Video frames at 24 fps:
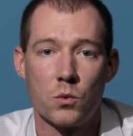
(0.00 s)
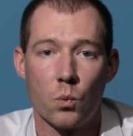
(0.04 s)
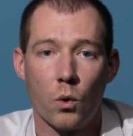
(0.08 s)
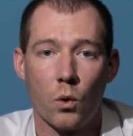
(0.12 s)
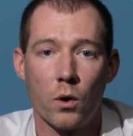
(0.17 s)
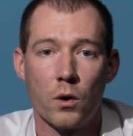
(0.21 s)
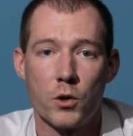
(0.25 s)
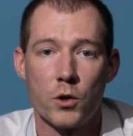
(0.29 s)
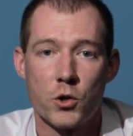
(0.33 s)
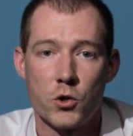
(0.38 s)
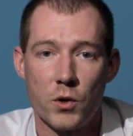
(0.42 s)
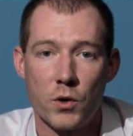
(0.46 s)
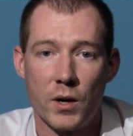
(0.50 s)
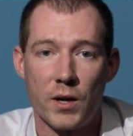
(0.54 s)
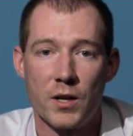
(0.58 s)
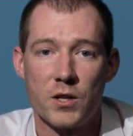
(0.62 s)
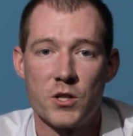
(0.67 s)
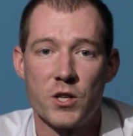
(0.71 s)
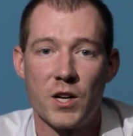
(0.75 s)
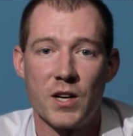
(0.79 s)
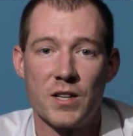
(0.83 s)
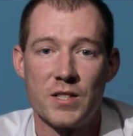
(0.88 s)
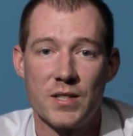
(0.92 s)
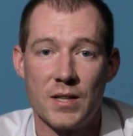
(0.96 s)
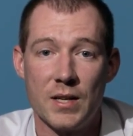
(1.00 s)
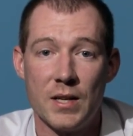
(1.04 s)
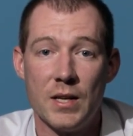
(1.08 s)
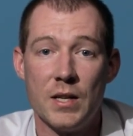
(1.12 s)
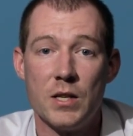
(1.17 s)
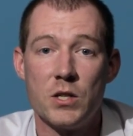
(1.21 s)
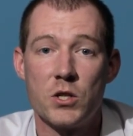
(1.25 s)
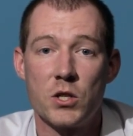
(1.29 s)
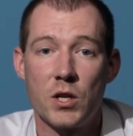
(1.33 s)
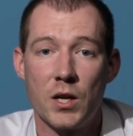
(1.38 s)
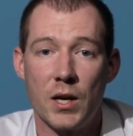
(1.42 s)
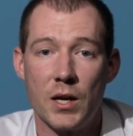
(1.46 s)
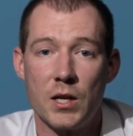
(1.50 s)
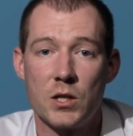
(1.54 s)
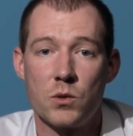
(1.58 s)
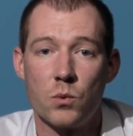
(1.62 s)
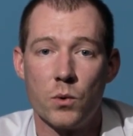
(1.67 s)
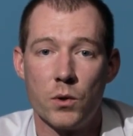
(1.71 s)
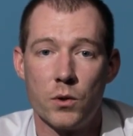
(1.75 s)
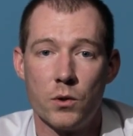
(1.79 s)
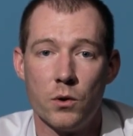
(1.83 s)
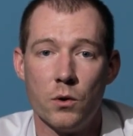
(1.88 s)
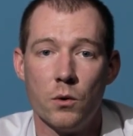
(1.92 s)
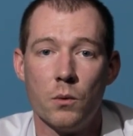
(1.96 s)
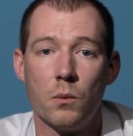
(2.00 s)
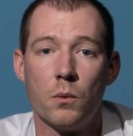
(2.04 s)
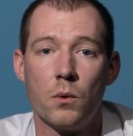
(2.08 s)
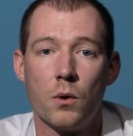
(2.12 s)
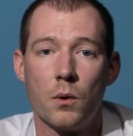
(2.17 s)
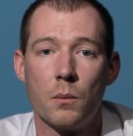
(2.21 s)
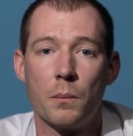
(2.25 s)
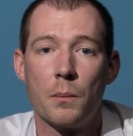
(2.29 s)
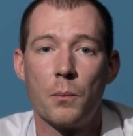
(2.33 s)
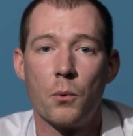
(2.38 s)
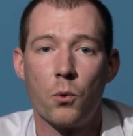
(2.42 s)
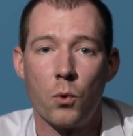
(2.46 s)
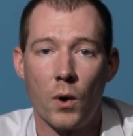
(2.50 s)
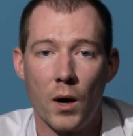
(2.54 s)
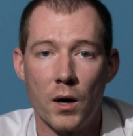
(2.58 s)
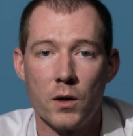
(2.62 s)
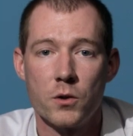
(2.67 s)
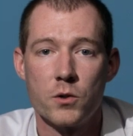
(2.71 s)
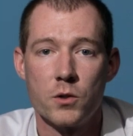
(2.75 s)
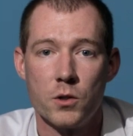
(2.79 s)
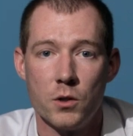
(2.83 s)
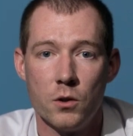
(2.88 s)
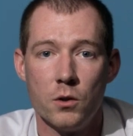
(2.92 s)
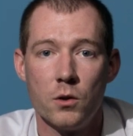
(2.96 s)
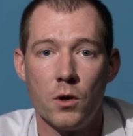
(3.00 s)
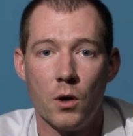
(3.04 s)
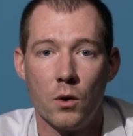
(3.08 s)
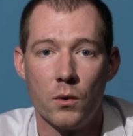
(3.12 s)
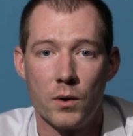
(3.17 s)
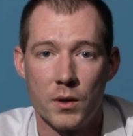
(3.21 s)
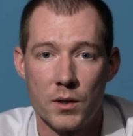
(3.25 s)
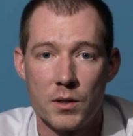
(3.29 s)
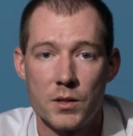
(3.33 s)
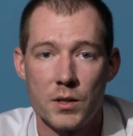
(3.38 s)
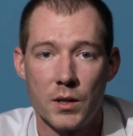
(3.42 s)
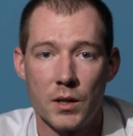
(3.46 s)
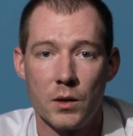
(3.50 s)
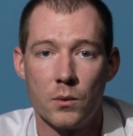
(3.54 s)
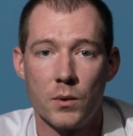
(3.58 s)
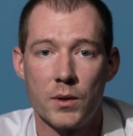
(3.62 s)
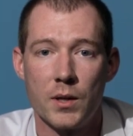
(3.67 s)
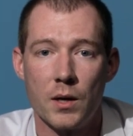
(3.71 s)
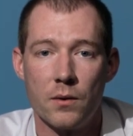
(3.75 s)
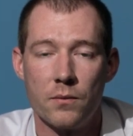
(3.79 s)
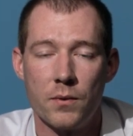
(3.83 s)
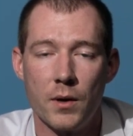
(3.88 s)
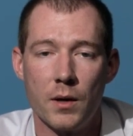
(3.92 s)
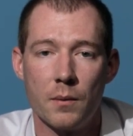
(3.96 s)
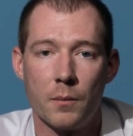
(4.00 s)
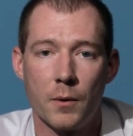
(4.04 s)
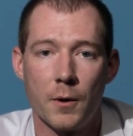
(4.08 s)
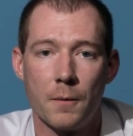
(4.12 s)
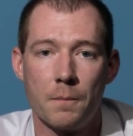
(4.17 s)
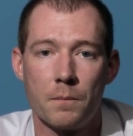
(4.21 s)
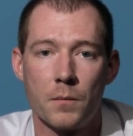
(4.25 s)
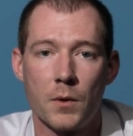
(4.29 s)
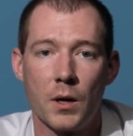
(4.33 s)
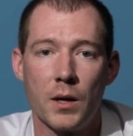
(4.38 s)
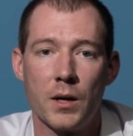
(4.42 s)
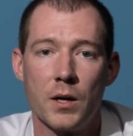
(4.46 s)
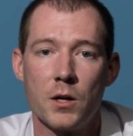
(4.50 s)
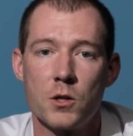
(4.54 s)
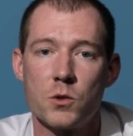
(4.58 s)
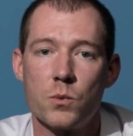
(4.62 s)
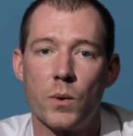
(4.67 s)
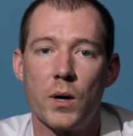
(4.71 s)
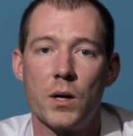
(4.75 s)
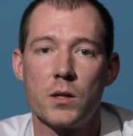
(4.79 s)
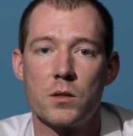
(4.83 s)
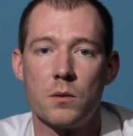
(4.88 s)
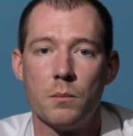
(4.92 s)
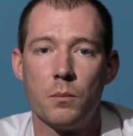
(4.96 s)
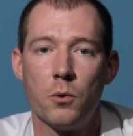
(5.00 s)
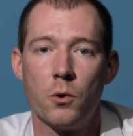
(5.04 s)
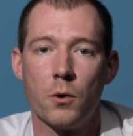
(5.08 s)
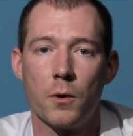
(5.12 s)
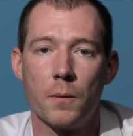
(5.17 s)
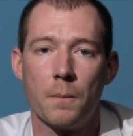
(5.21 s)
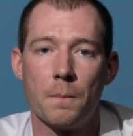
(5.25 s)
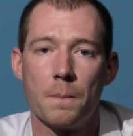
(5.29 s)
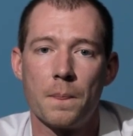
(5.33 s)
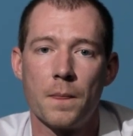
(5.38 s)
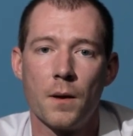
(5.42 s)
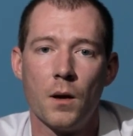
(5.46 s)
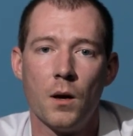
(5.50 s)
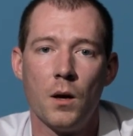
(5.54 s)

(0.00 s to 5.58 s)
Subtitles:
we're going to strategize each case with you prior to you going and sitting with that family. And here's why it's important.